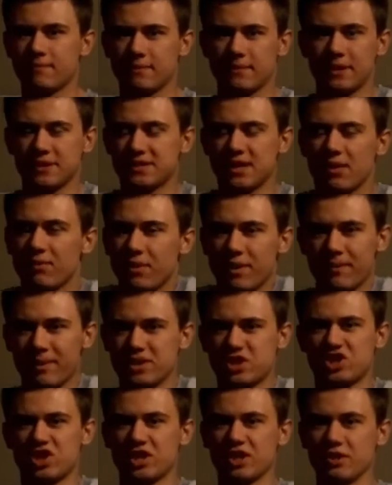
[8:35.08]
There's not really
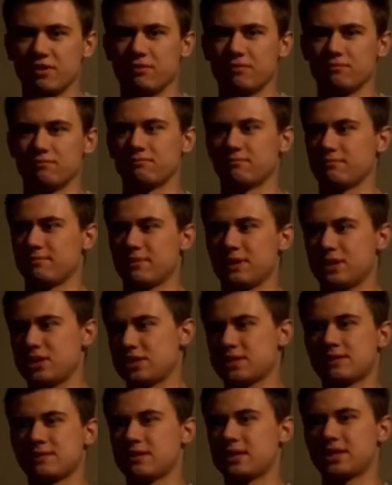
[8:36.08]
much to do. It's
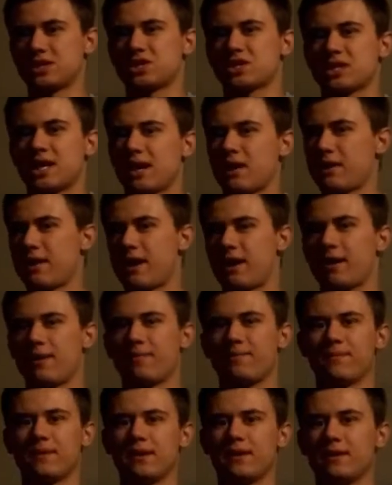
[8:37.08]
just kind of there.
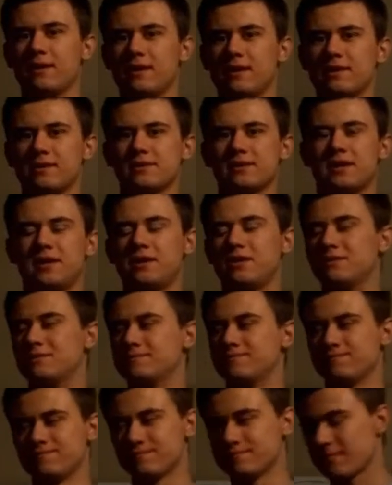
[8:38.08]
So,
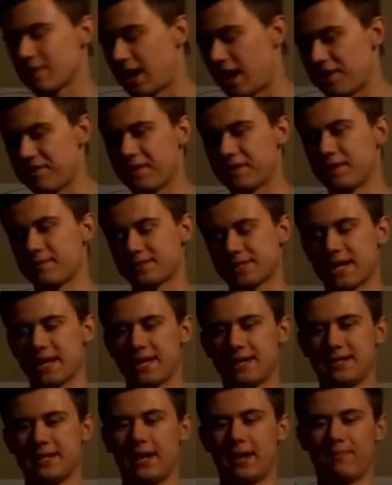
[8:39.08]
I thought that was kind
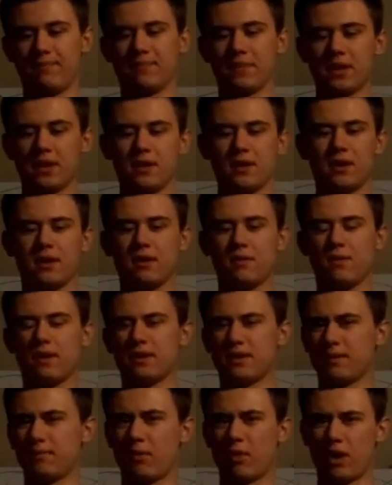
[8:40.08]
of dumb.
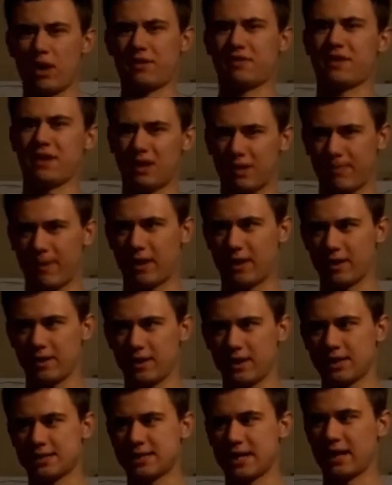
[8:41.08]
The more I think about it.
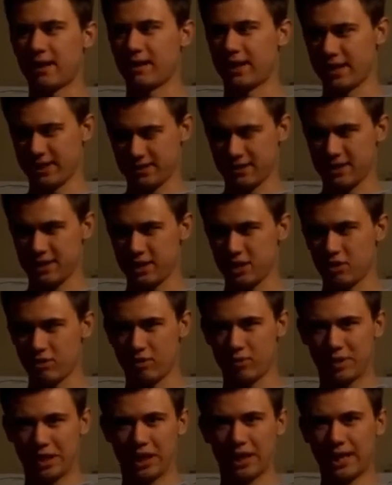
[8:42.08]
It's kind of like the Yoda
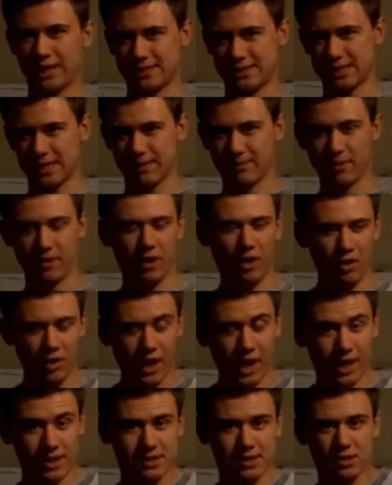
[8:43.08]
with the lightsaber. Oh
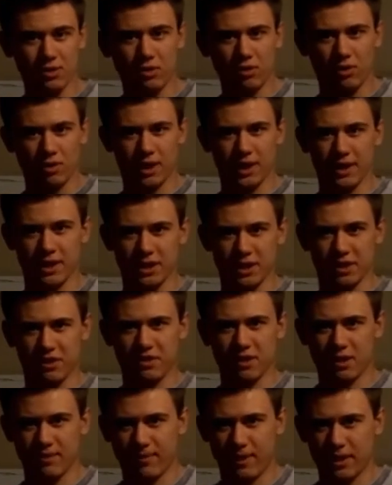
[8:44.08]
yeah, it's cool. And then you
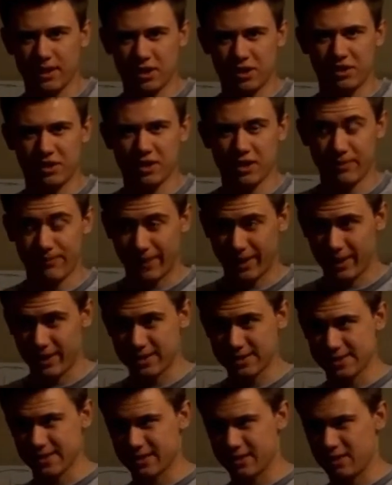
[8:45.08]
think about it,
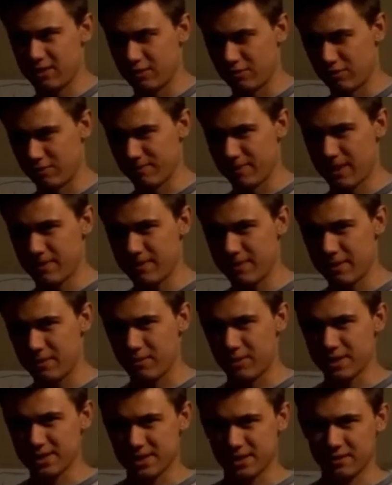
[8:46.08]
it's like, oh, well, maybe that
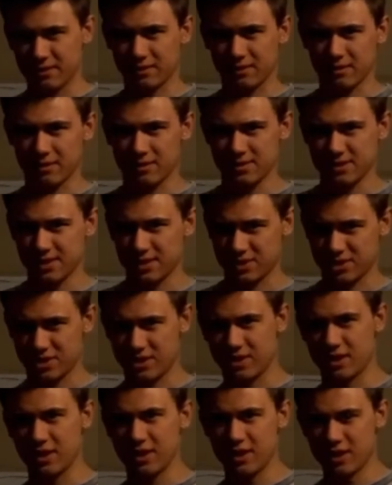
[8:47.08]
wasn't such
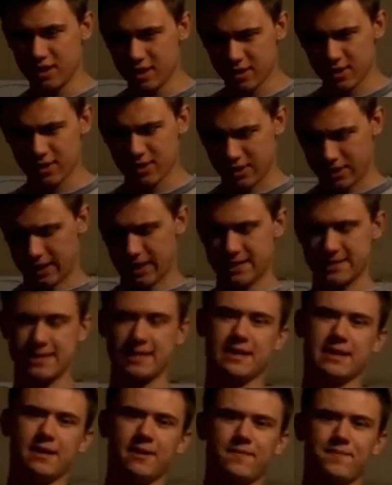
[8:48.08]
a good
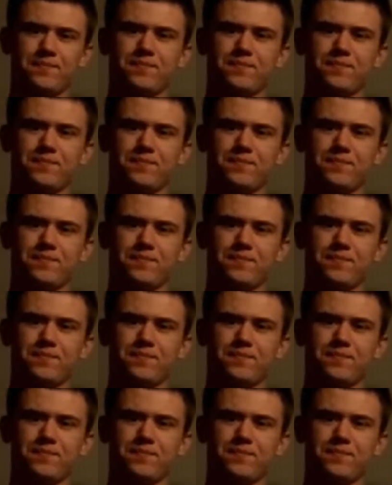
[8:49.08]
idea.